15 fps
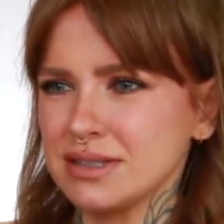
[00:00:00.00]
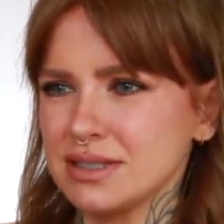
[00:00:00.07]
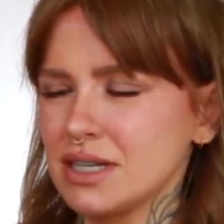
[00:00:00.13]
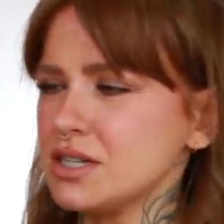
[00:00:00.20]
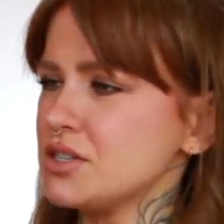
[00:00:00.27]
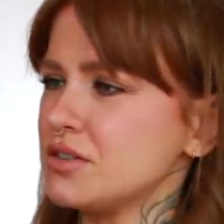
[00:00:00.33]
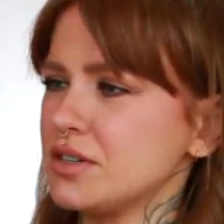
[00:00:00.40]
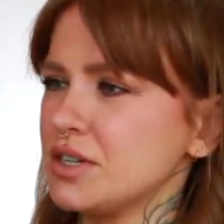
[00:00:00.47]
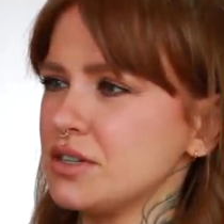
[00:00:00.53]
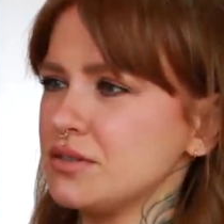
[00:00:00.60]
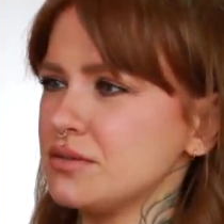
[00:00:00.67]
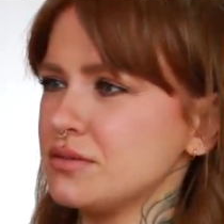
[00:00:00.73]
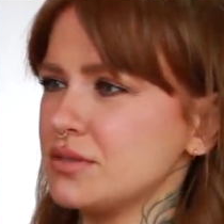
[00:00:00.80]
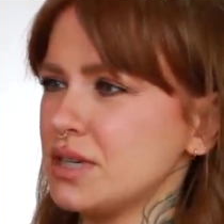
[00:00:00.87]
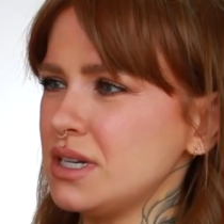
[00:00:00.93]
I don't know,
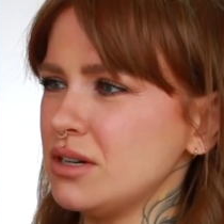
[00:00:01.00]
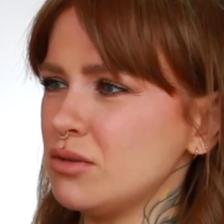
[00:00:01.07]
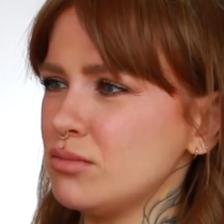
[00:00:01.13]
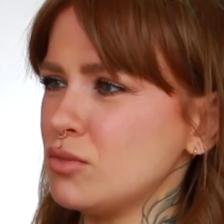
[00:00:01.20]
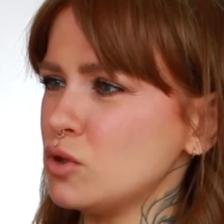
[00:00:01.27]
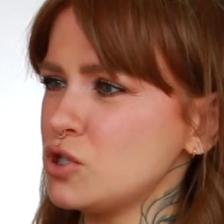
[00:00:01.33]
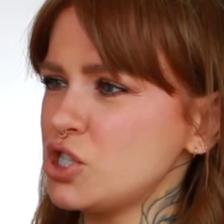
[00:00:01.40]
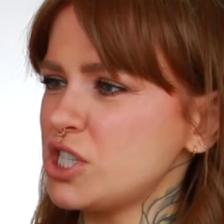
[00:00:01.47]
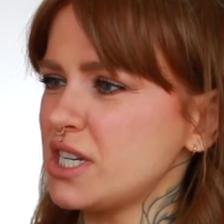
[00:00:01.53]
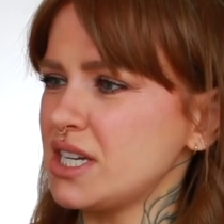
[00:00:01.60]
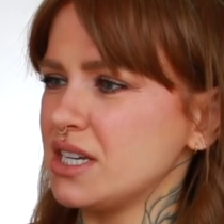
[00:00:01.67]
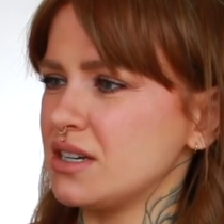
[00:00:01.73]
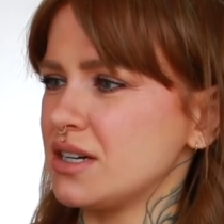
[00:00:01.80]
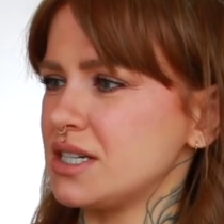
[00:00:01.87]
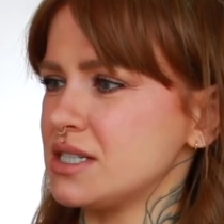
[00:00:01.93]
a little more
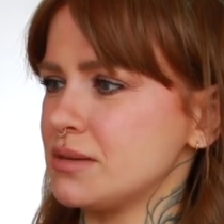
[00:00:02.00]
chic, I